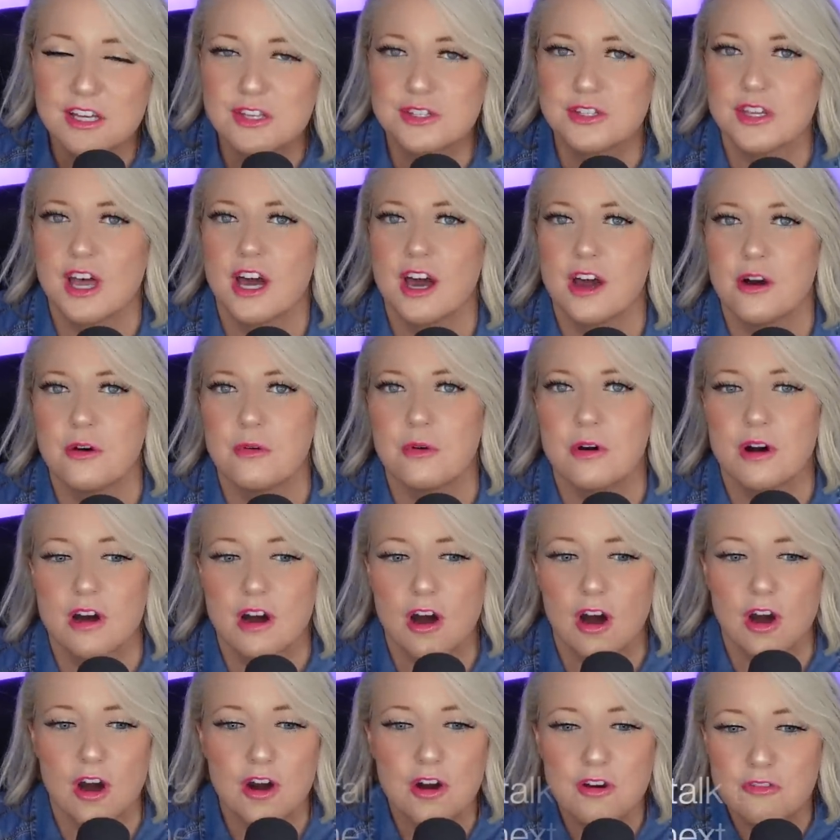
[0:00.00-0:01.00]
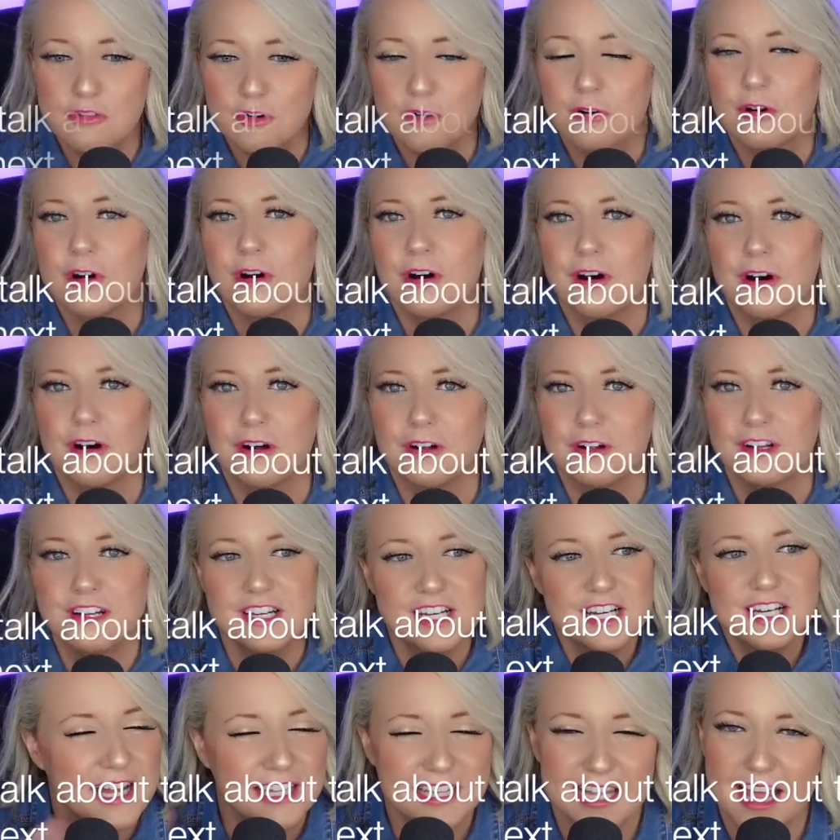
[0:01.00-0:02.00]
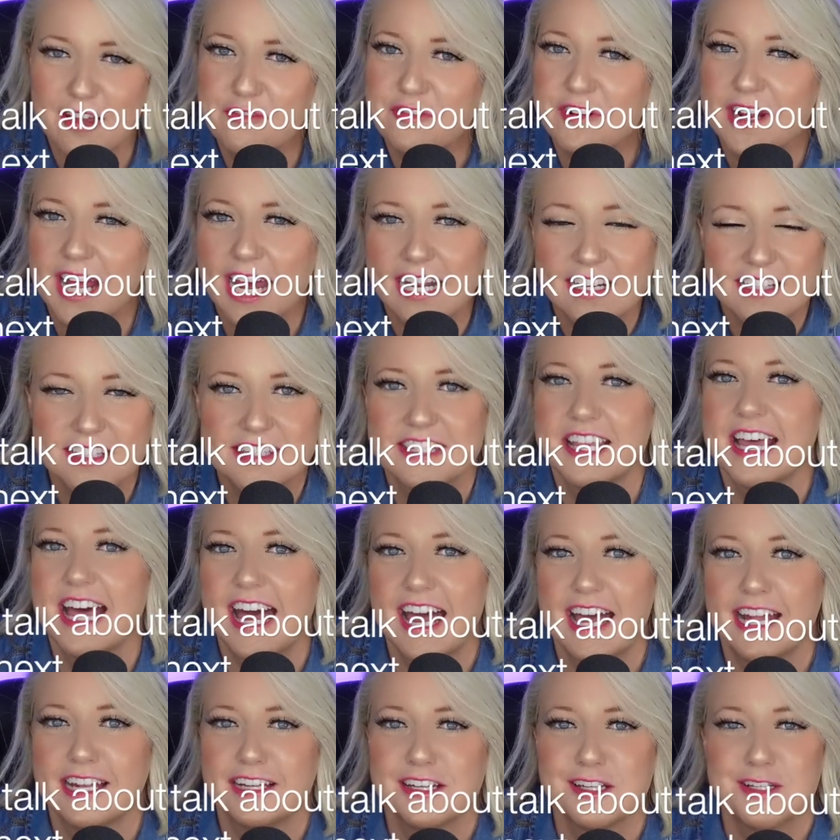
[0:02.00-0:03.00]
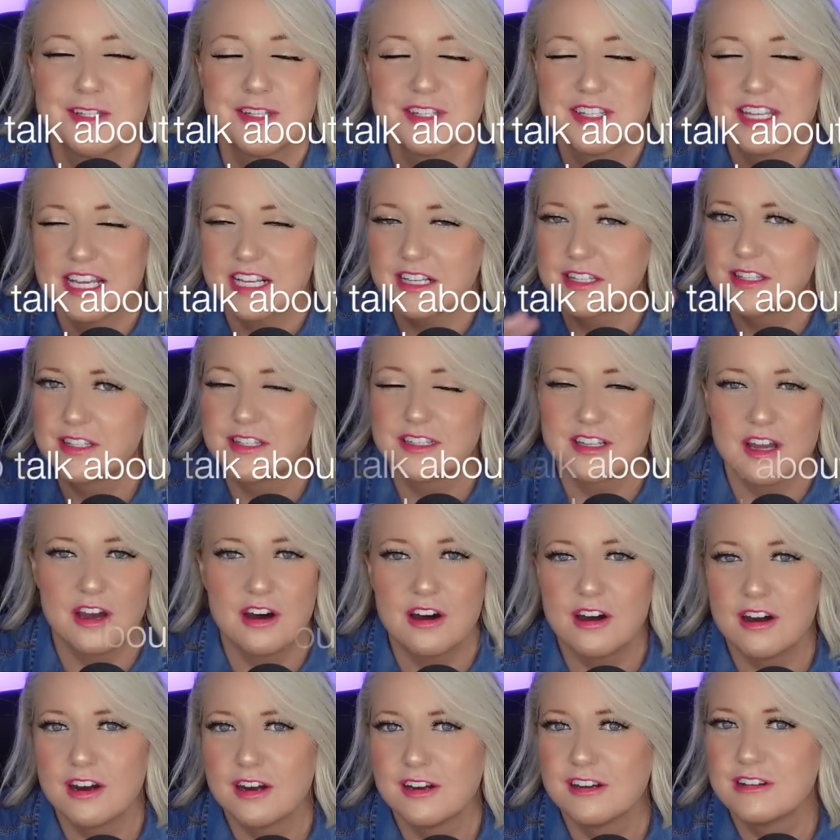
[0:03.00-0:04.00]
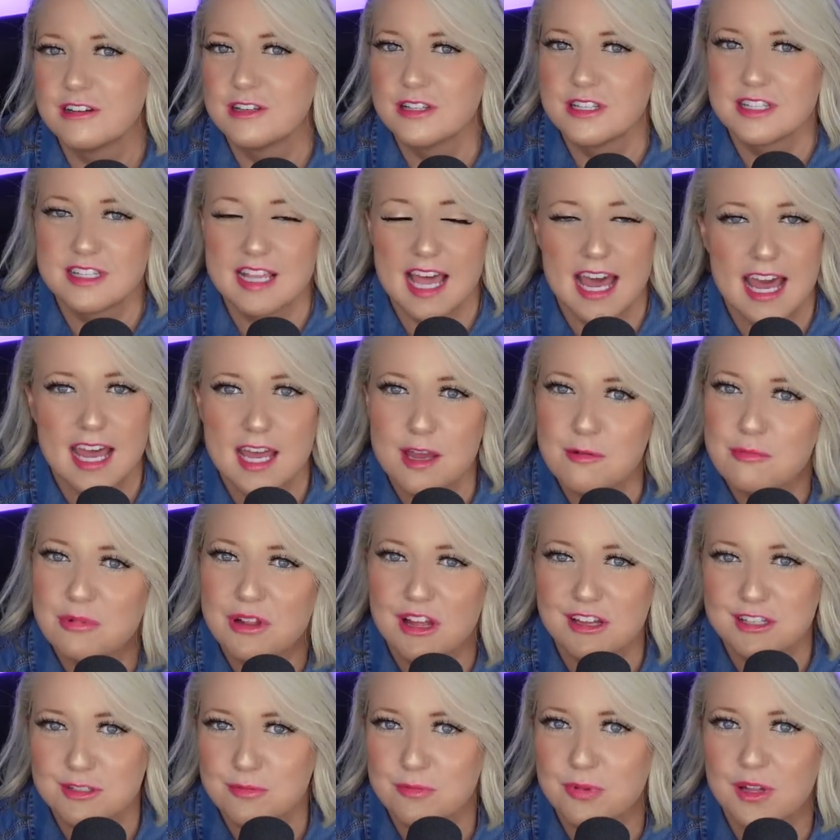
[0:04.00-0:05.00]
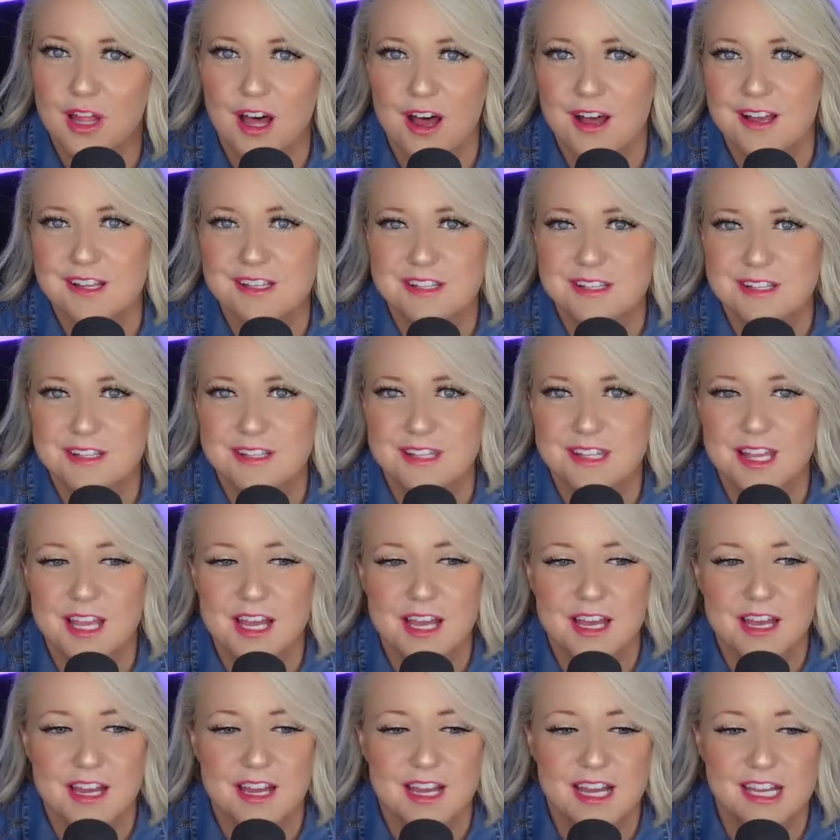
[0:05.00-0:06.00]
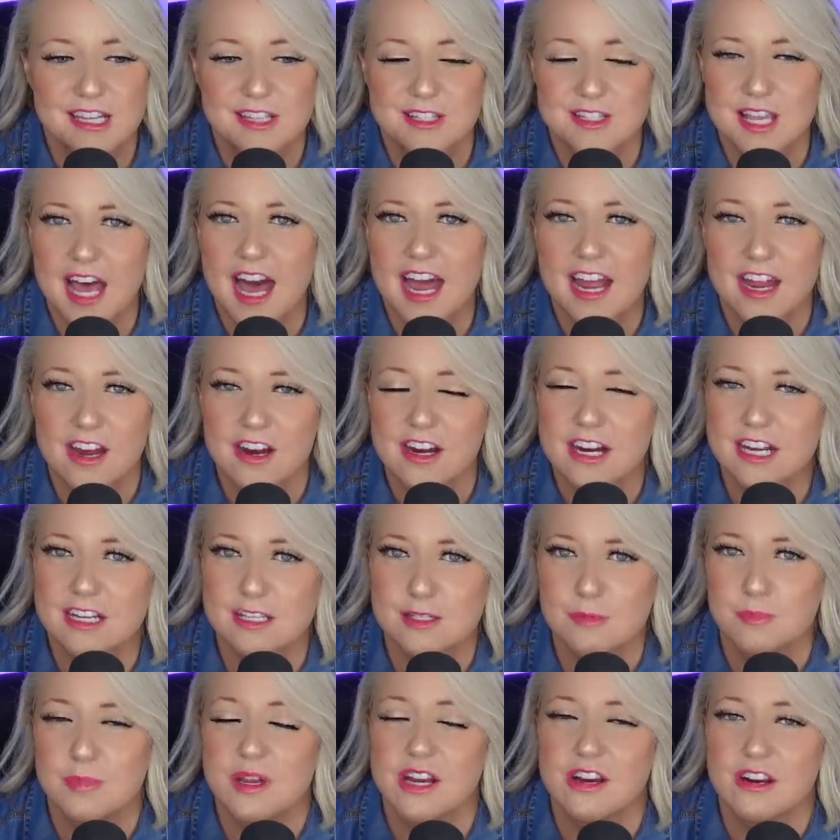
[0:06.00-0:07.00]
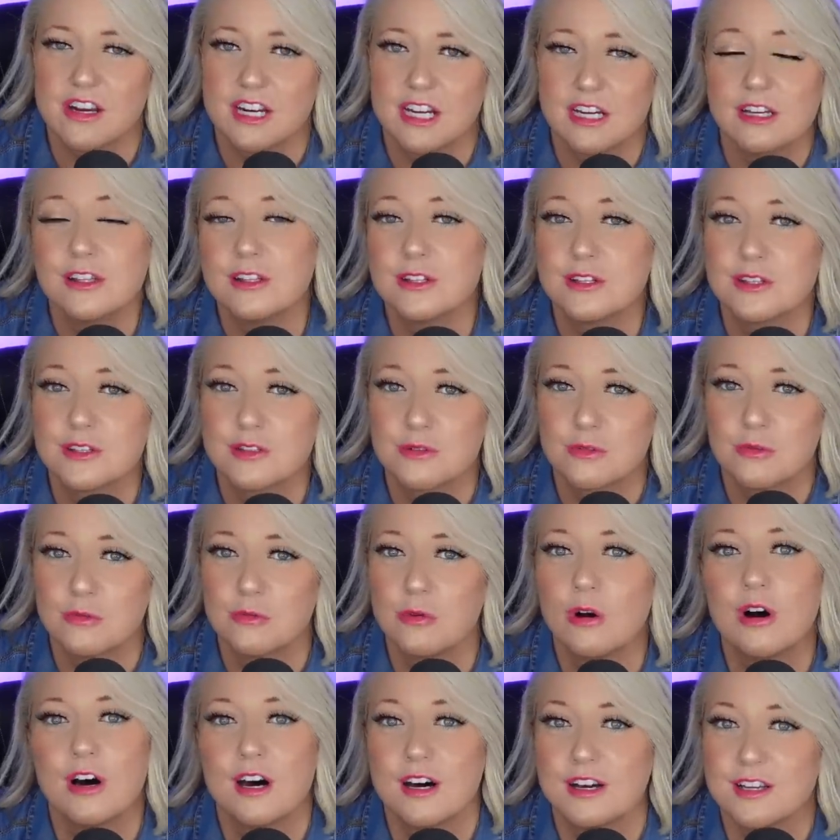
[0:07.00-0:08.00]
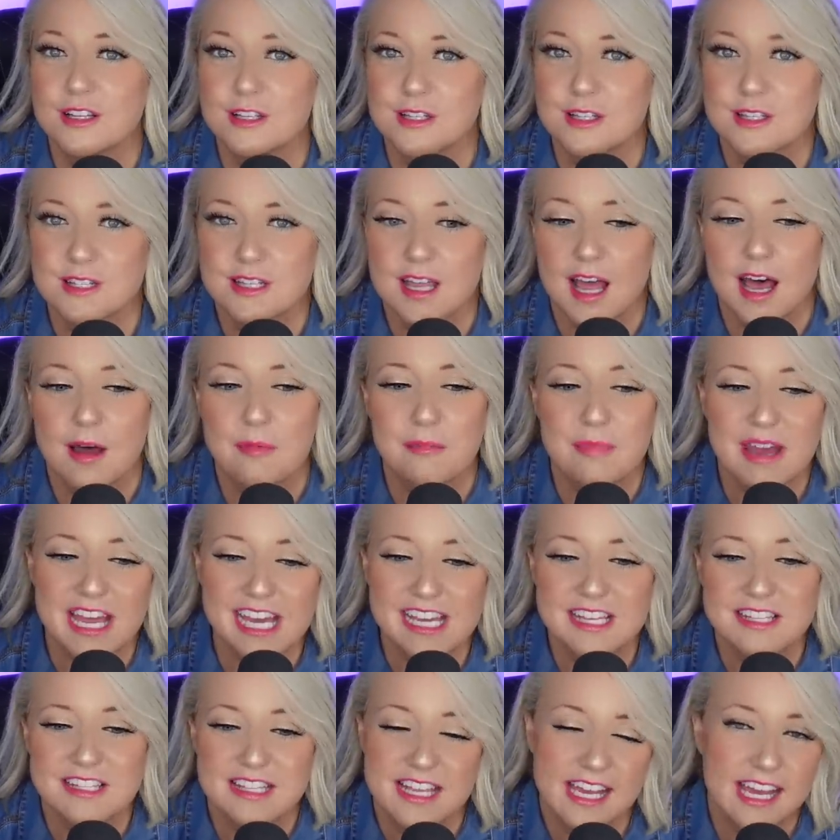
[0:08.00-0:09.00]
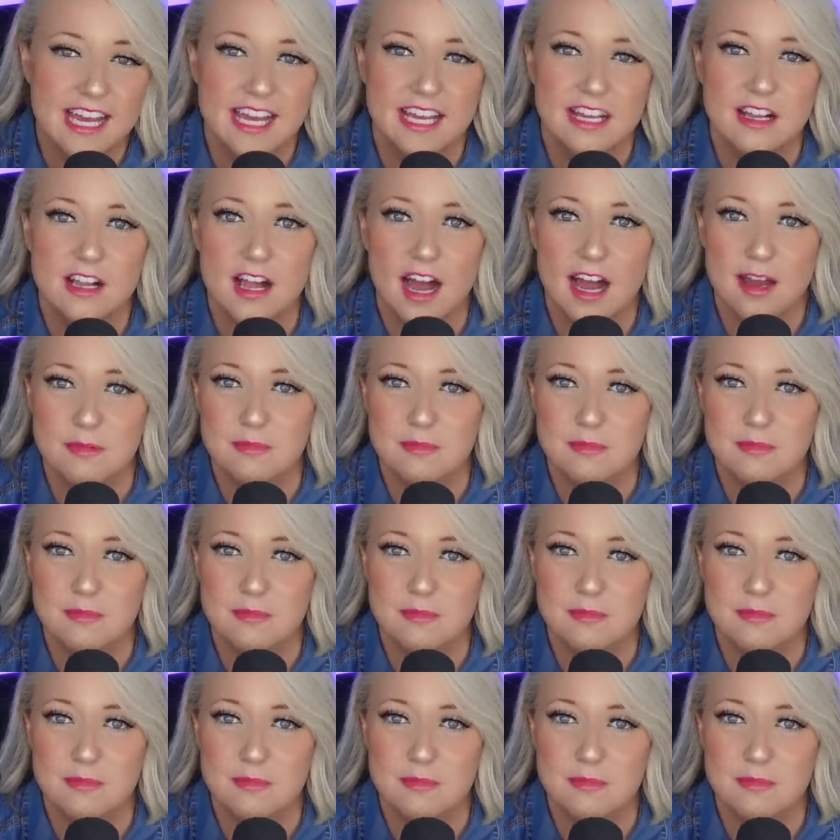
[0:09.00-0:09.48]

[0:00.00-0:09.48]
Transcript: So overall, 11 out of 10, 6 stars, A++. The entire experience was amazing.